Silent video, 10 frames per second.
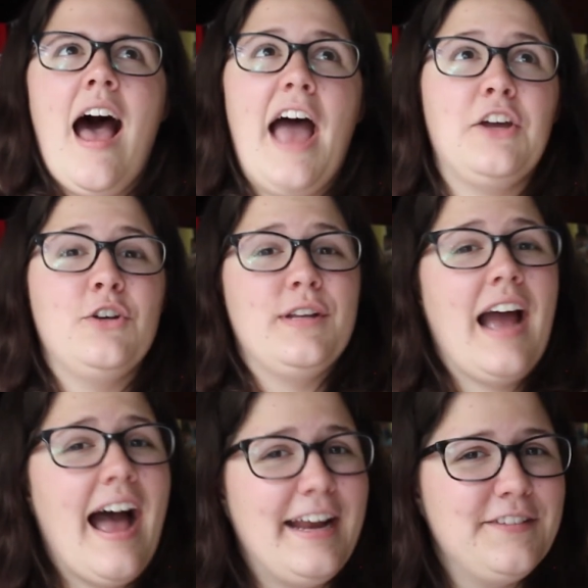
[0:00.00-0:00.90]
I could
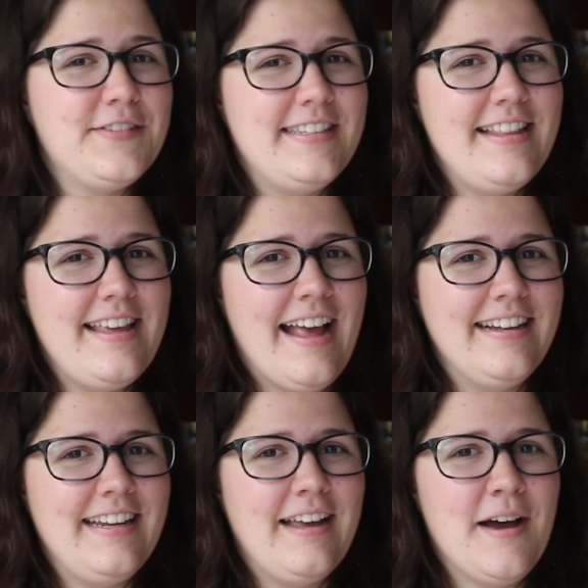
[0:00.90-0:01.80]
kind of see the
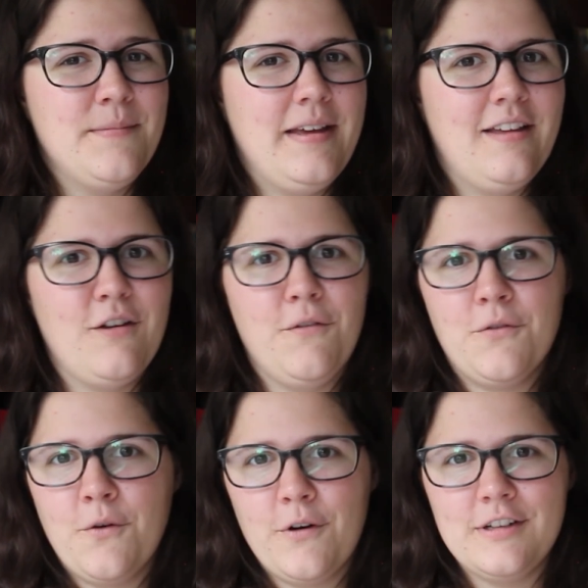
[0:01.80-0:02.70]
ending coming, though of
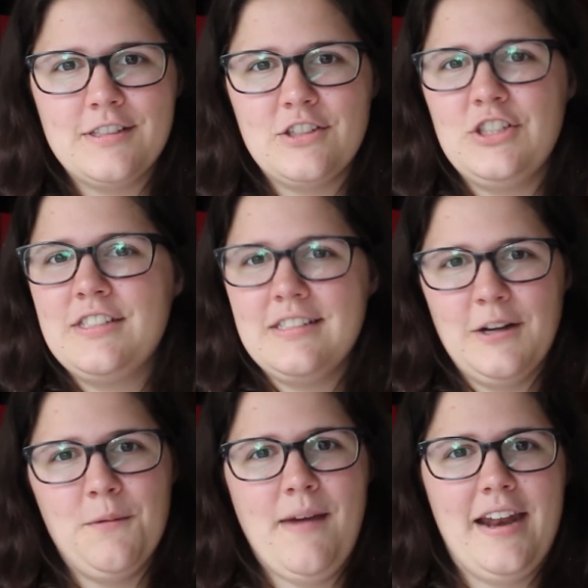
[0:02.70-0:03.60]
course she
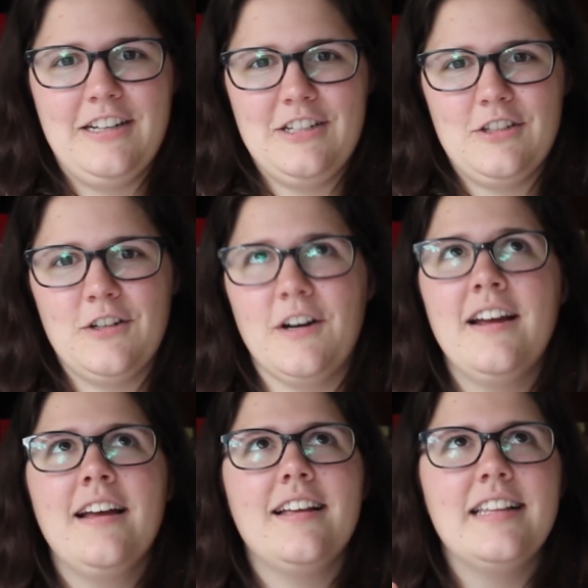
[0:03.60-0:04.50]
still manages
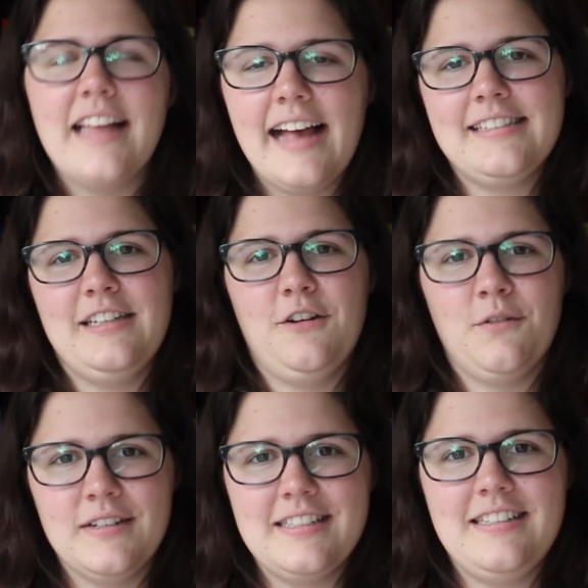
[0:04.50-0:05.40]
her classic
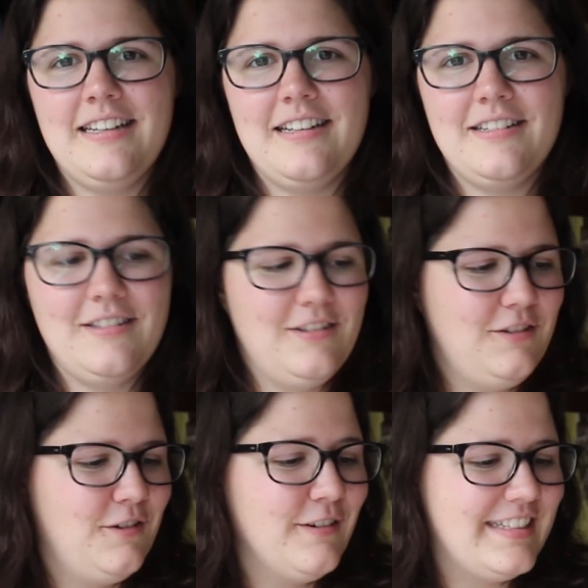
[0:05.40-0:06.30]
Christie
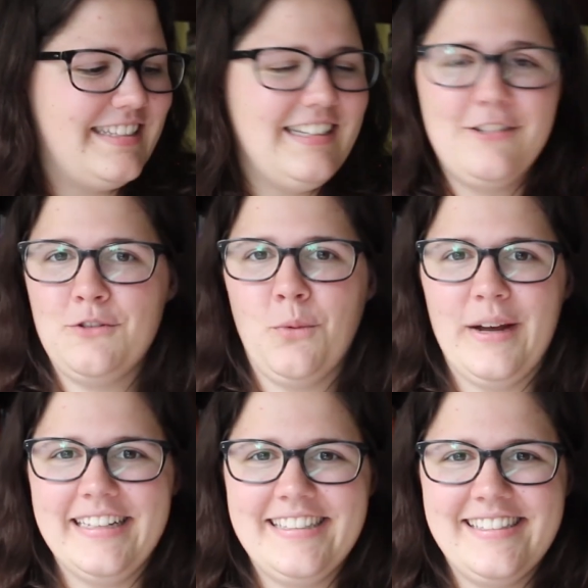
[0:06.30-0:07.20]

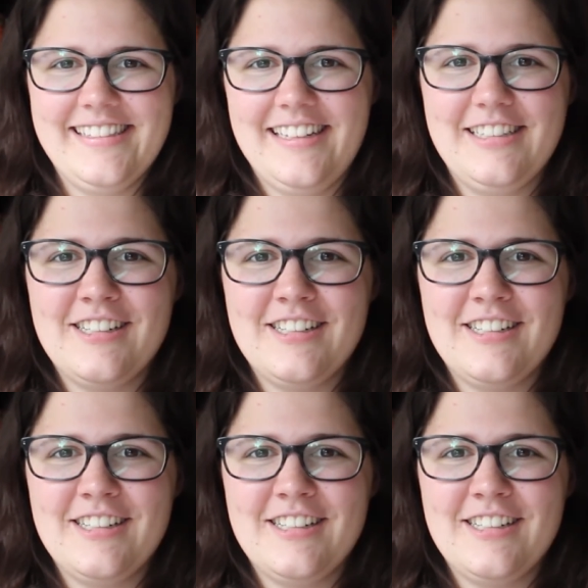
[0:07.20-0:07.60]
twists and